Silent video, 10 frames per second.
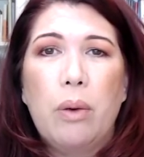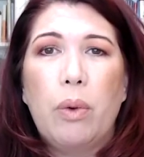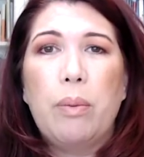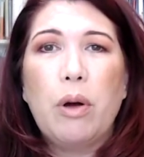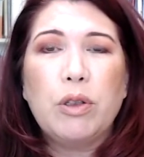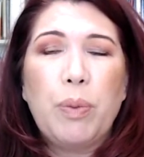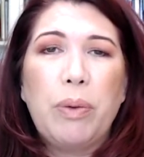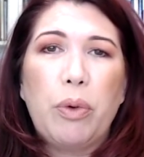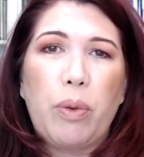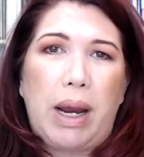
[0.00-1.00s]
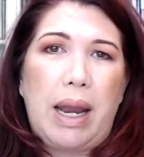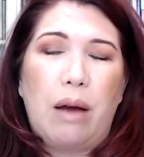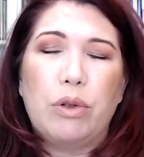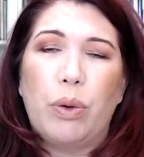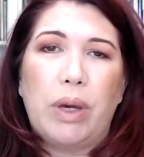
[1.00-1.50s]
Well, most people right
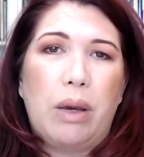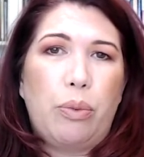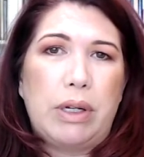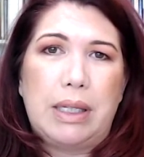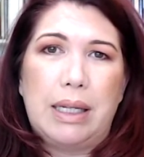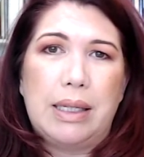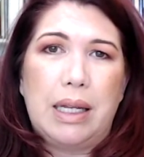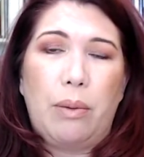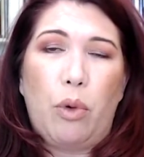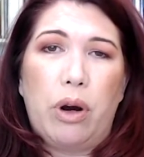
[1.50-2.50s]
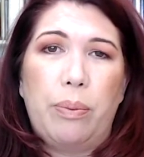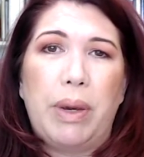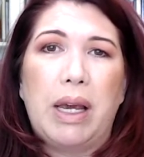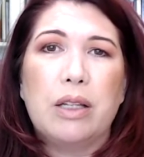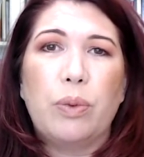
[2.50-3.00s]
now don't keep receipts anymore
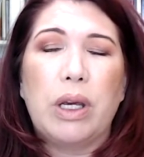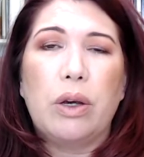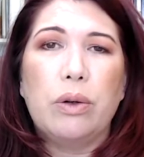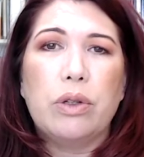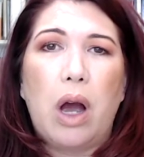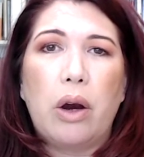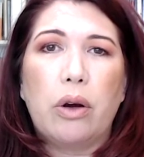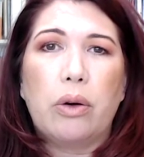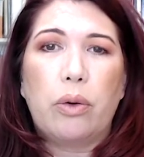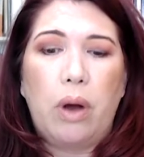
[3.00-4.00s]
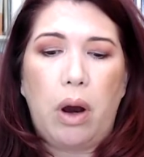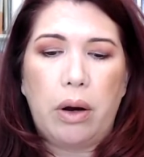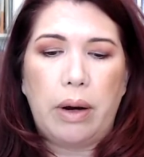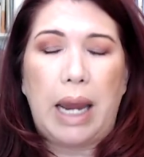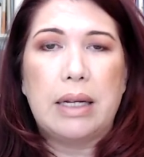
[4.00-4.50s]
because we use our
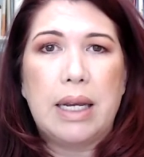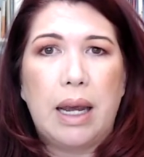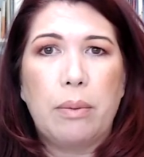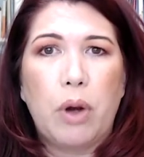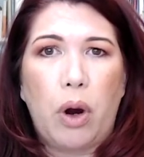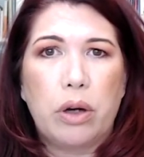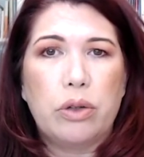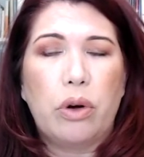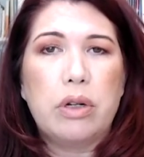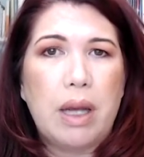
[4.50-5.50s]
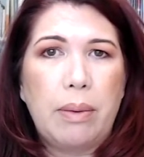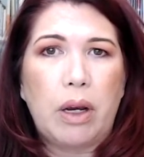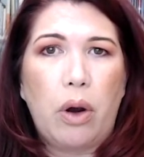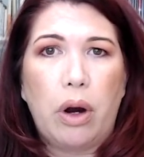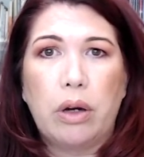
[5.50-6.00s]
ATM cards, or our
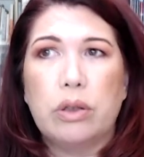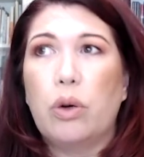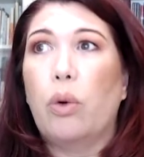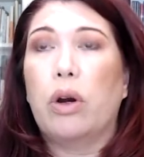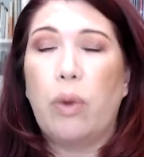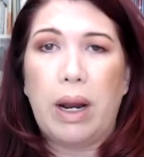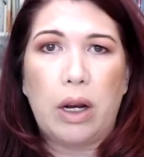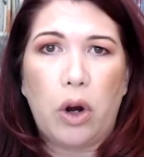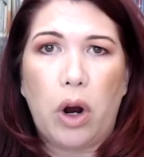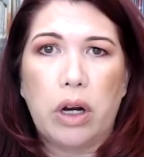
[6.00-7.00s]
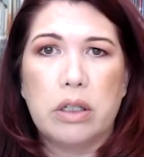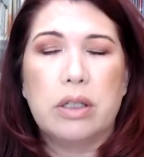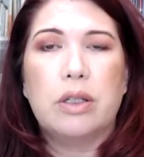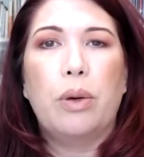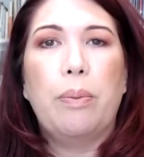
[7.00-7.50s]
debit cards, or credit
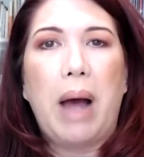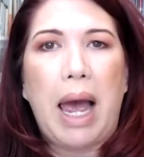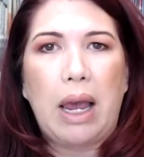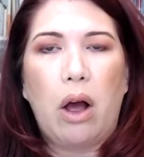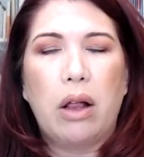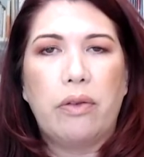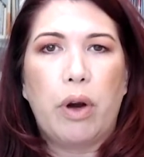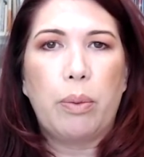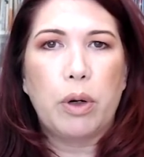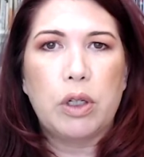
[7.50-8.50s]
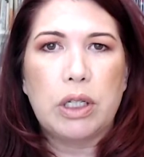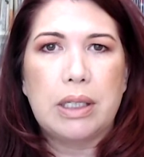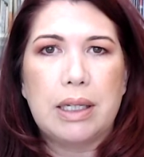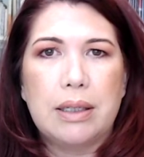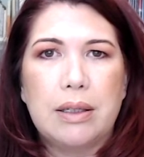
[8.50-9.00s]
cards to buy all of our
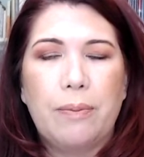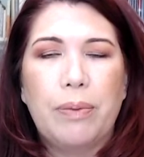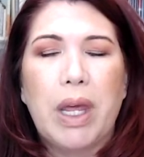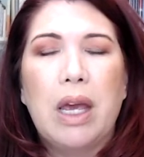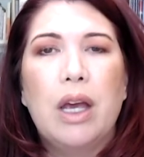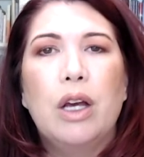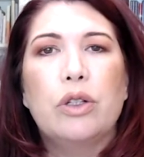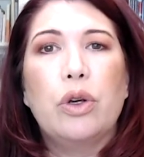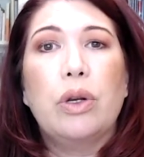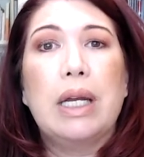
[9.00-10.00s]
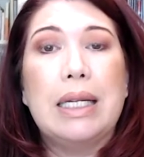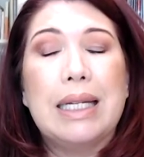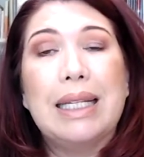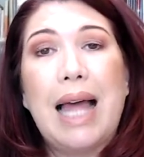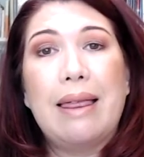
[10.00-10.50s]
purchases. So you need
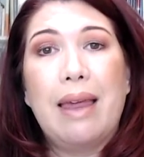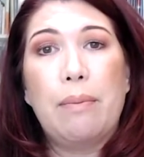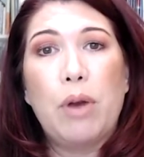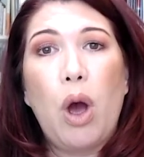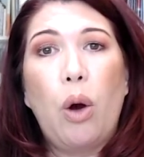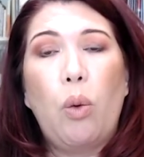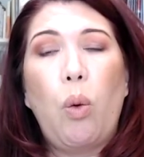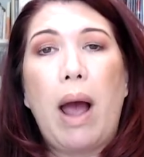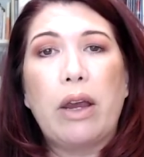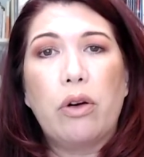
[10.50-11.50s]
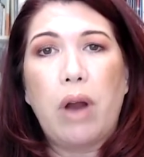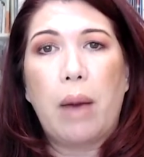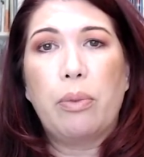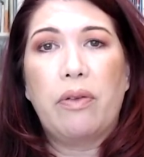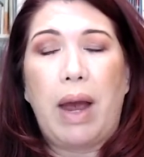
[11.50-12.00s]
to let them know why you're
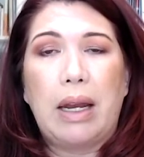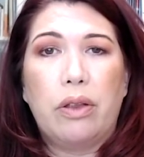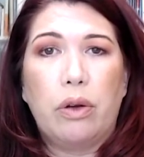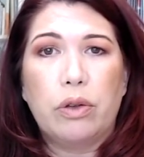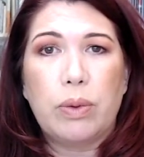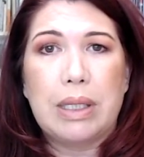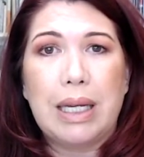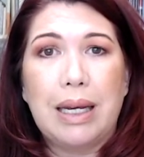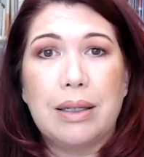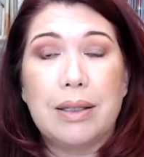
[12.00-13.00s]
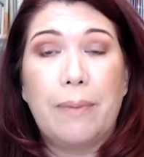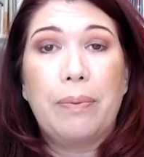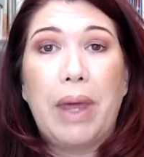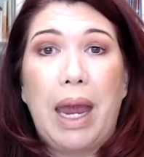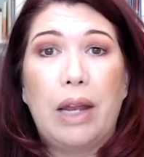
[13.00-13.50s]
not providing those receipts.
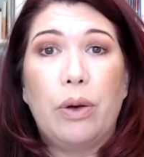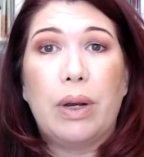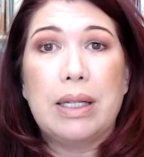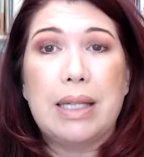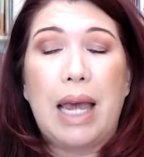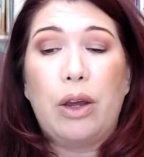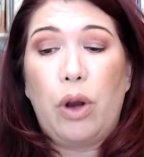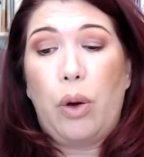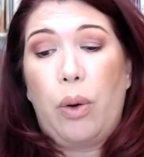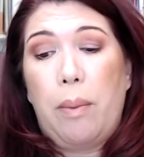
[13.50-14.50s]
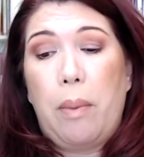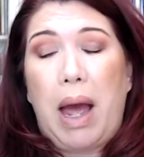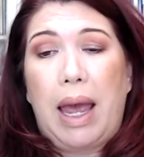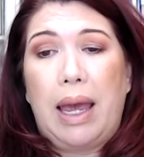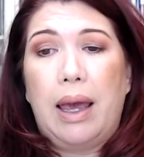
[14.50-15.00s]
And you can say,
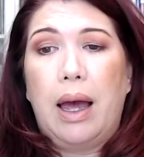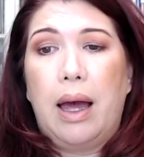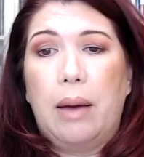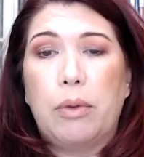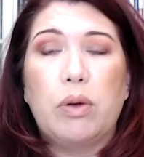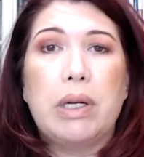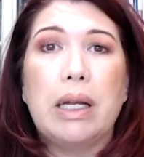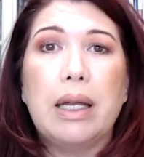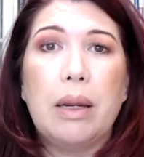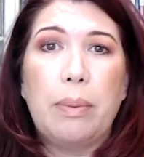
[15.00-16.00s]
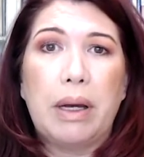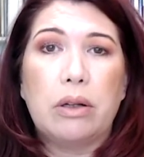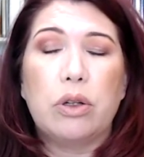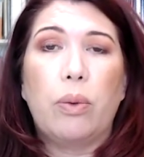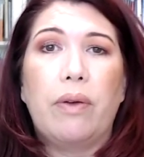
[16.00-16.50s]
my utility
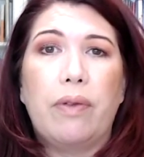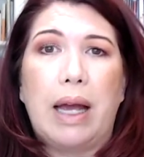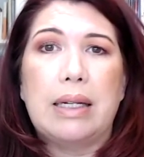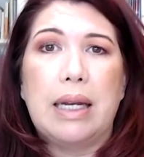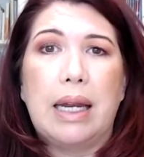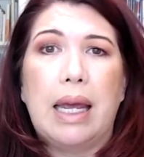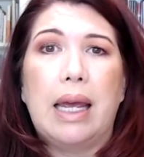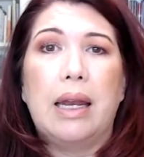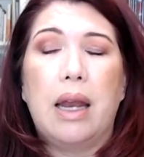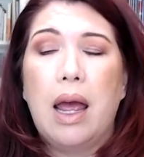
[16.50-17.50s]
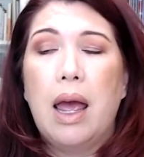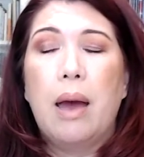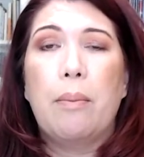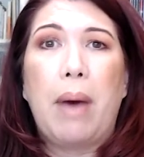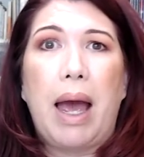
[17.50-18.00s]
bills are reflected in
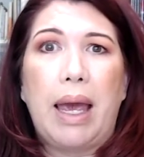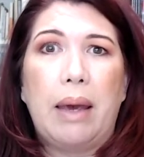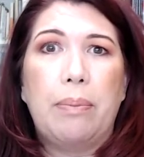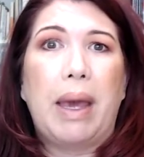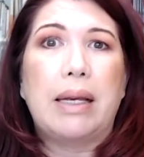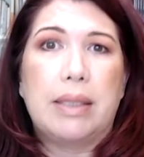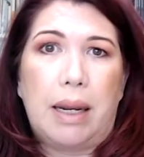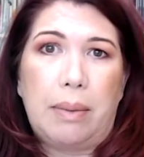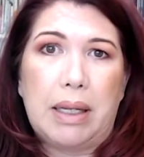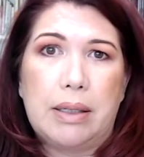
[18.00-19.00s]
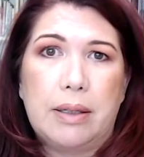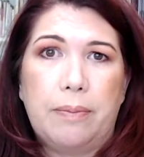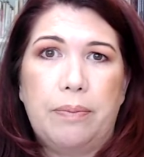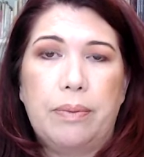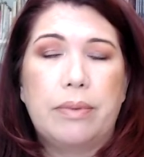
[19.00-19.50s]
my bank statements,
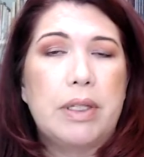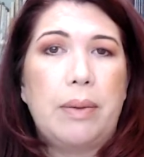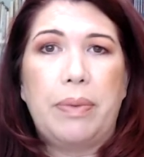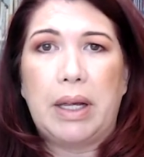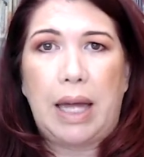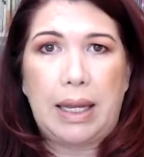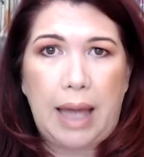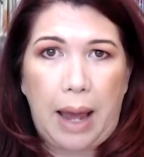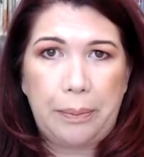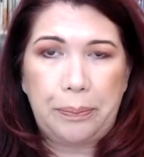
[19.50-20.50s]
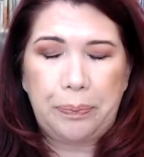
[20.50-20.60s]
something like that.